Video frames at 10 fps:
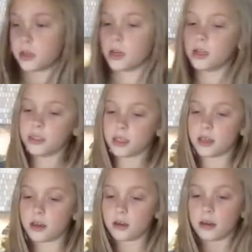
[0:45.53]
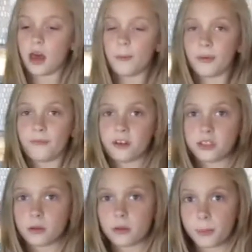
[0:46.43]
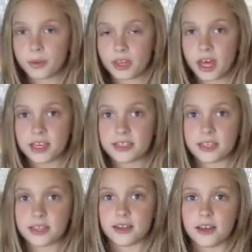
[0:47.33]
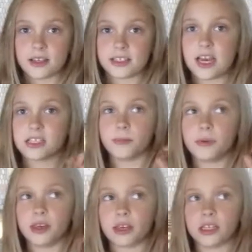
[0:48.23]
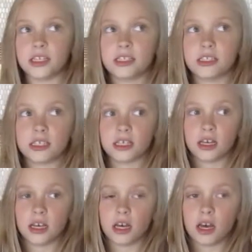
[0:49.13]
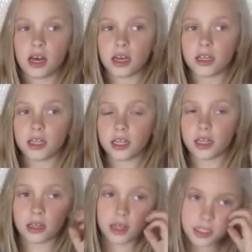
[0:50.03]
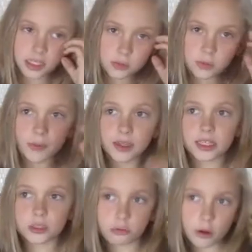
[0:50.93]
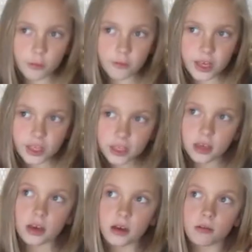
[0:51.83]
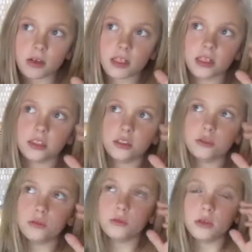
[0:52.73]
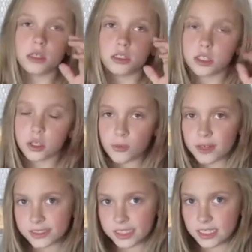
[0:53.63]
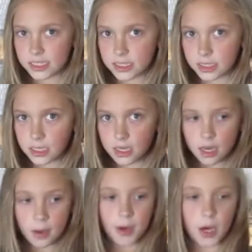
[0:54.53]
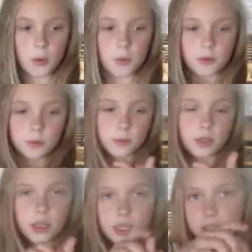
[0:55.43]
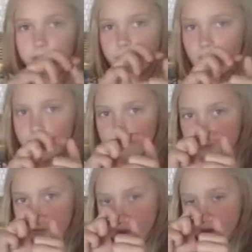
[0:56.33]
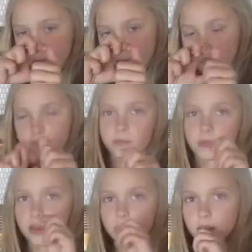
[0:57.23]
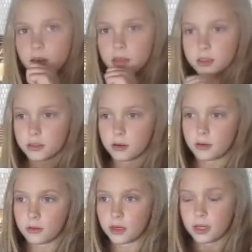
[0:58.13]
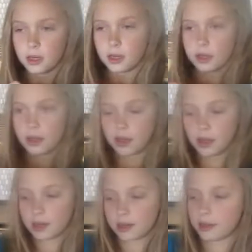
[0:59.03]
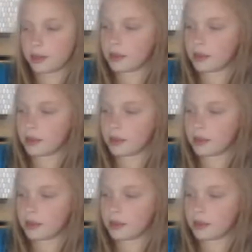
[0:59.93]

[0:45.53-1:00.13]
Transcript: into here, but first I'm gonna put the eggs in, because it has to be at least, since we're putting 12 in, we're gonna do 2 inches, about the length of my thumb. So I'm gonna